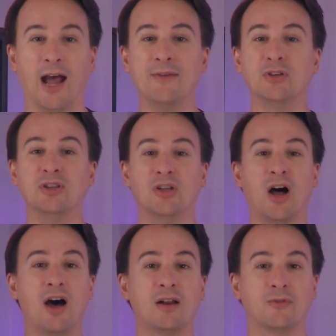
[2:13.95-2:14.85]
I have a
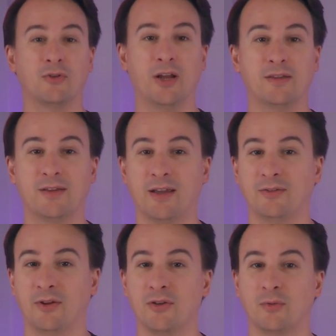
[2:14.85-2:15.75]
lot of great
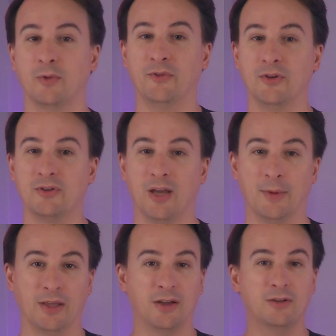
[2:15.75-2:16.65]
tech news and reviews
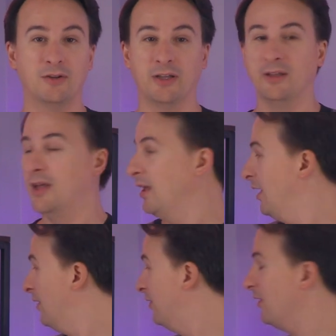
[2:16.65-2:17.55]
coming, including
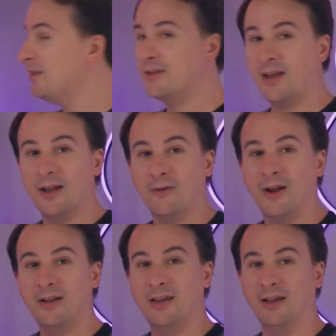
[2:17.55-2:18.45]
this guy
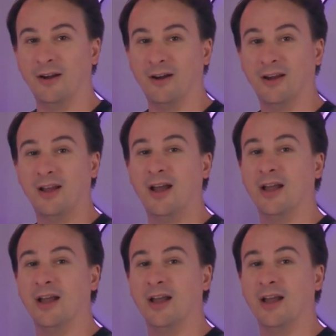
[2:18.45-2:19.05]
right here,